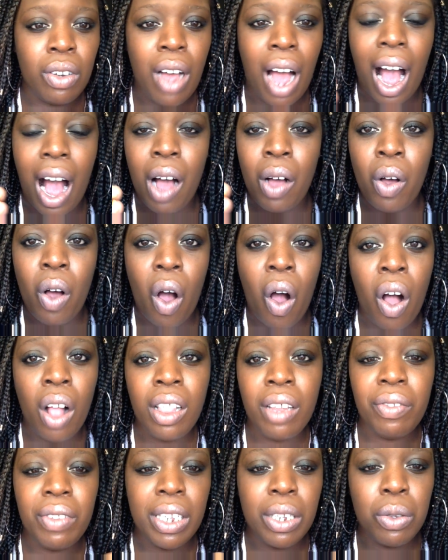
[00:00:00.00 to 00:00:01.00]
how
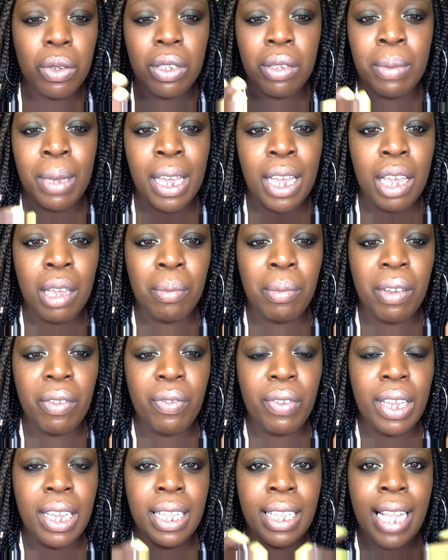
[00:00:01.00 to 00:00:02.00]
all of this was making me
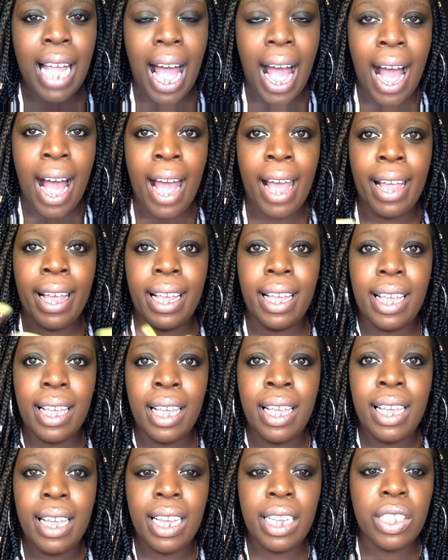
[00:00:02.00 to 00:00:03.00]
feel, I
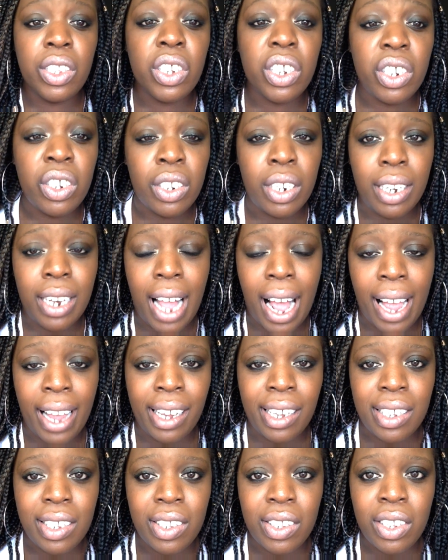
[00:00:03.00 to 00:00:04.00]

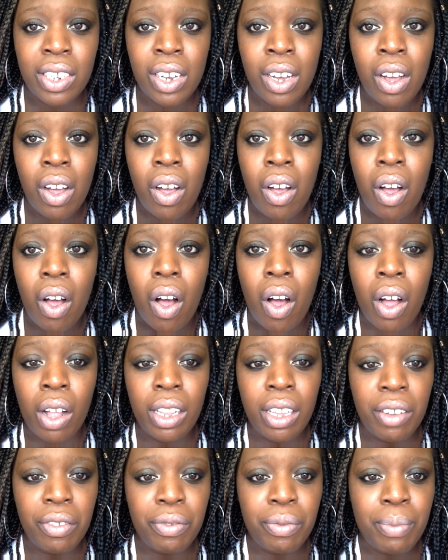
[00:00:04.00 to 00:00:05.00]
internalized
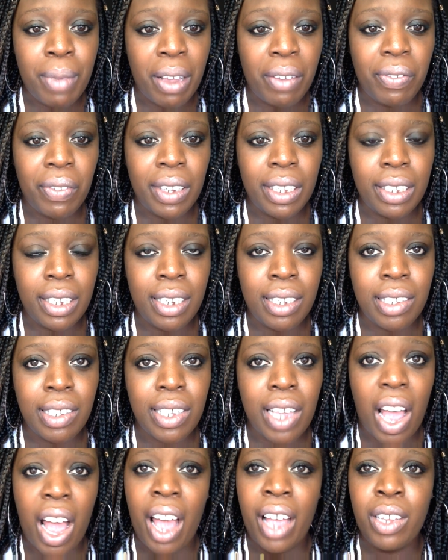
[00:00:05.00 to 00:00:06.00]
all of my
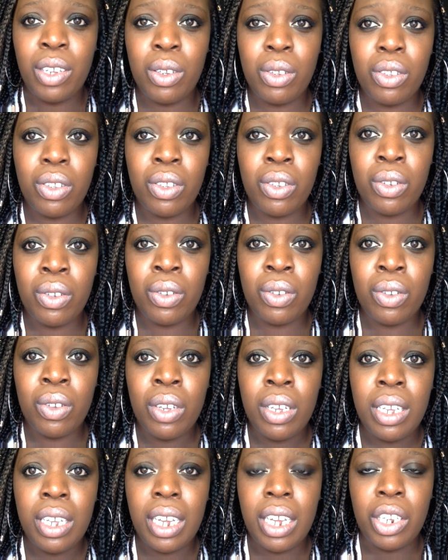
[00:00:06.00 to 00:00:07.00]
feelings. I used to,
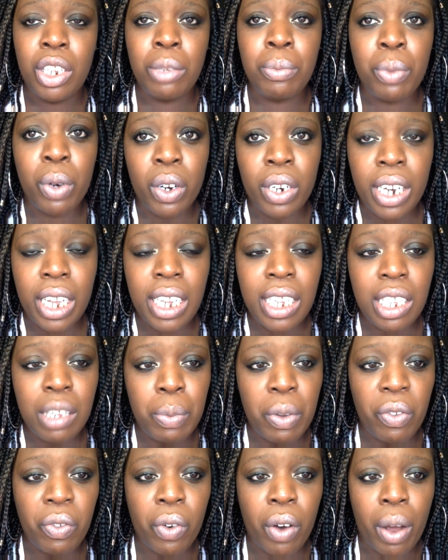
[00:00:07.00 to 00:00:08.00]
in the mornings
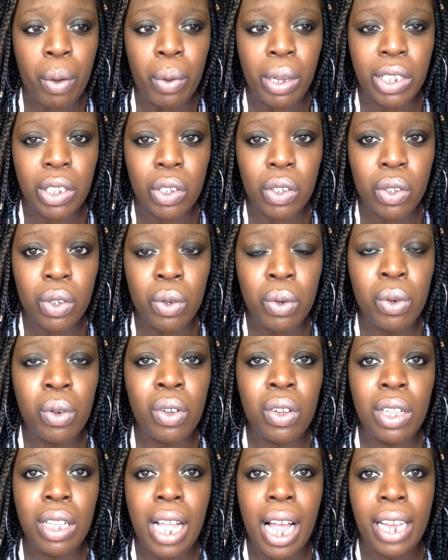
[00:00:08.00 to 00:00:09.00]
before I went to
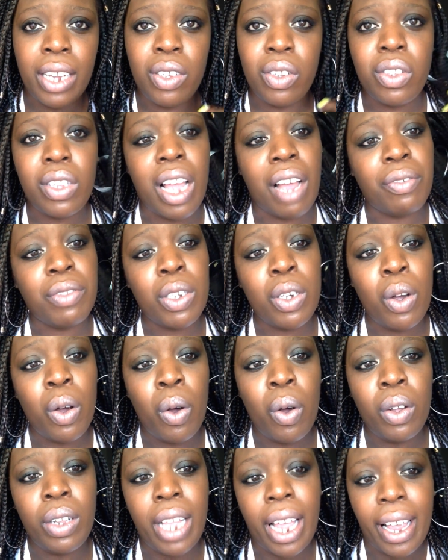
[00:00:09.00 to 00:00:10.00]
school, I used to have to go
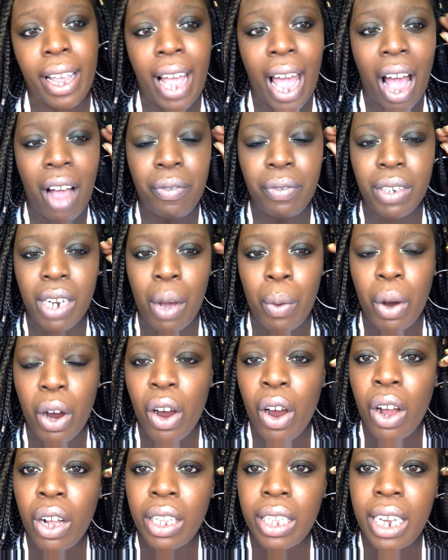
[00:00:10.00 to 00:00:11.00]
like half an hour
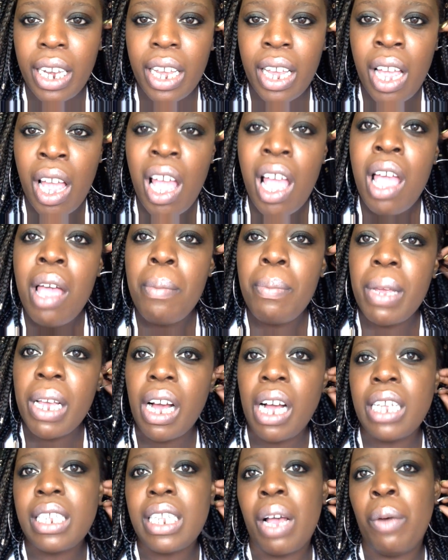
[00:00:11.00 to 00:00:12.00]
early
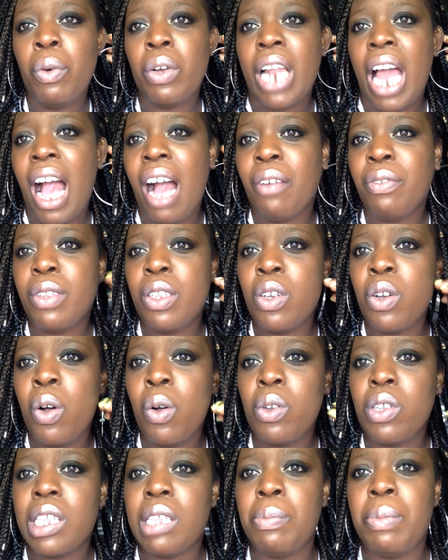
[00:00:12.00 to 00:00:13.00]
because I would have to
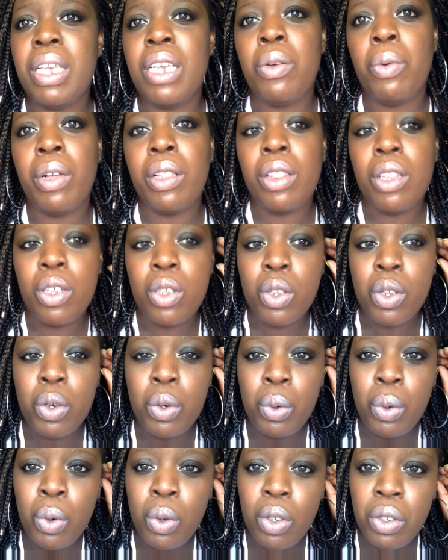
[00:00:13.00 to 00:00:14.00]
go speak with the
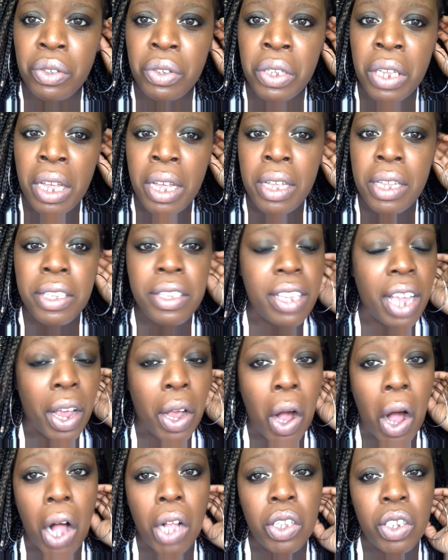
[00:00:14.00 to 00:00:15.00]
school's
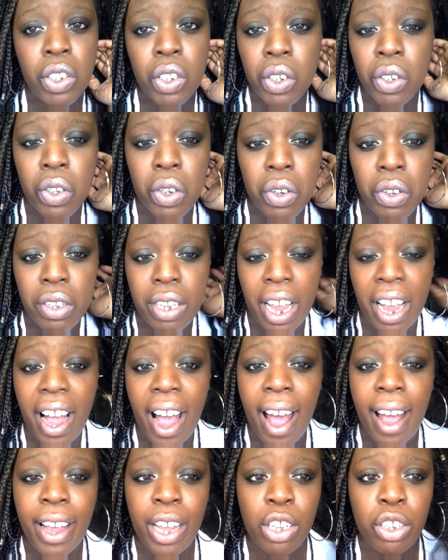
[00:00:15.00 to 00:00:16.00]
psychologist or
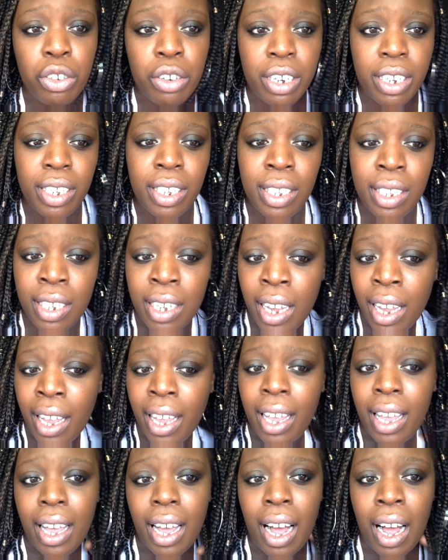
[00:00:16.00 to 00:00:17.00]
psychiatrist,
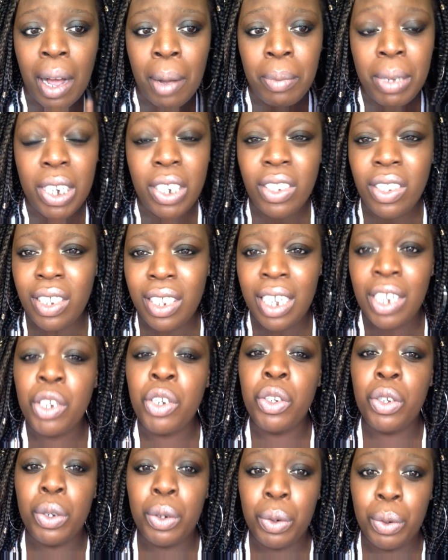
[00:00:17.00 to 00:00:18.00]
because they
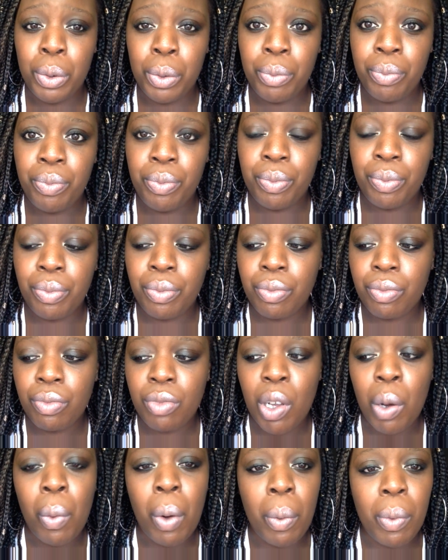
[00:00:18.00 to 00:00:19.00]
knew
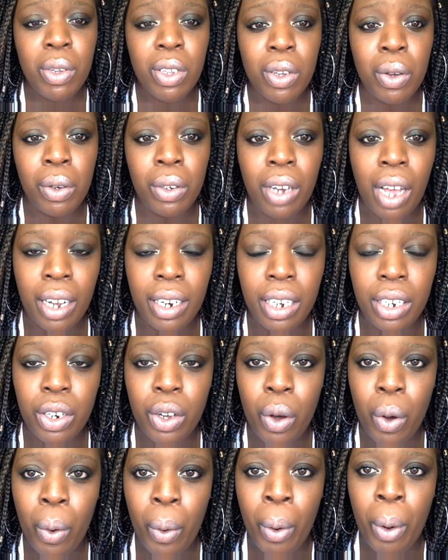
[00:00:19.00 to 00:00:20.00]
what was going on in
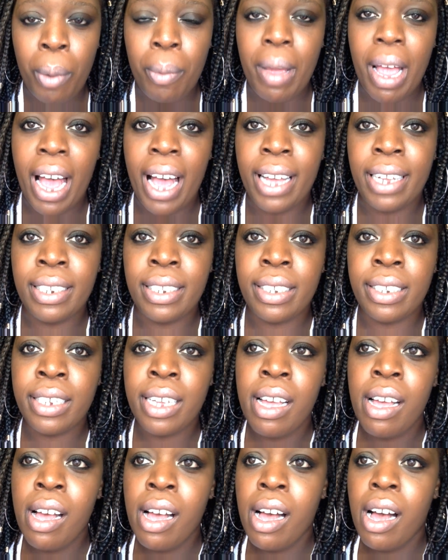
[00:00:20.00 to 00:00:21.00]
the home. And
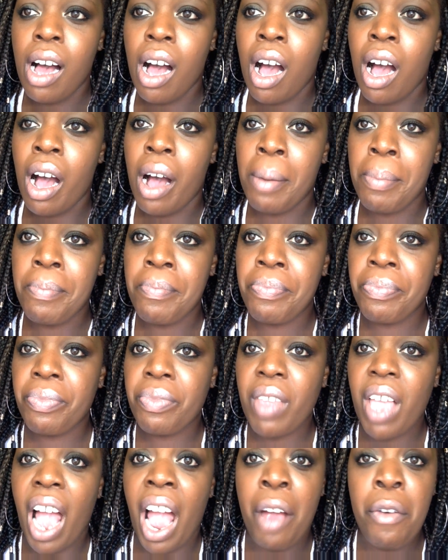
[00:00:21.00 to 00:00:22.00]

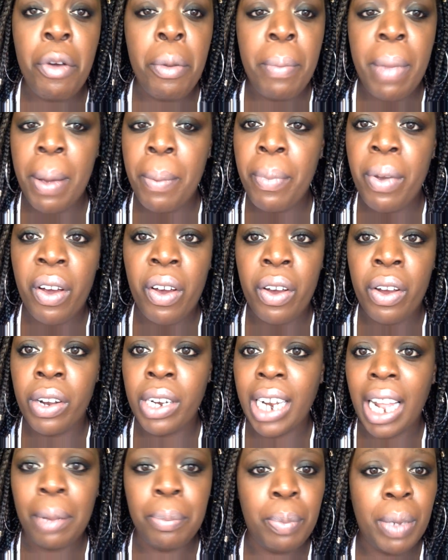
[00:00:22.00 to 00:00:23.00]
I
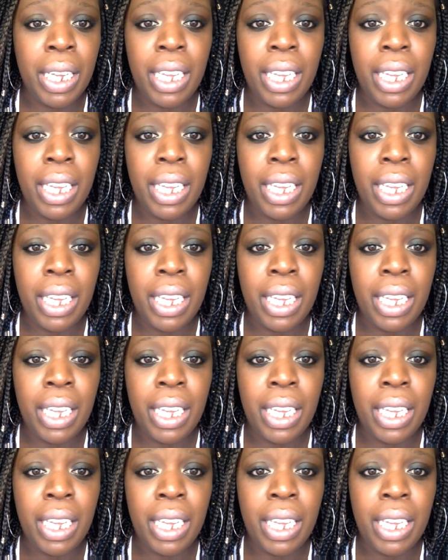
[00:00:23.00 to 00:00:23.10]
remember not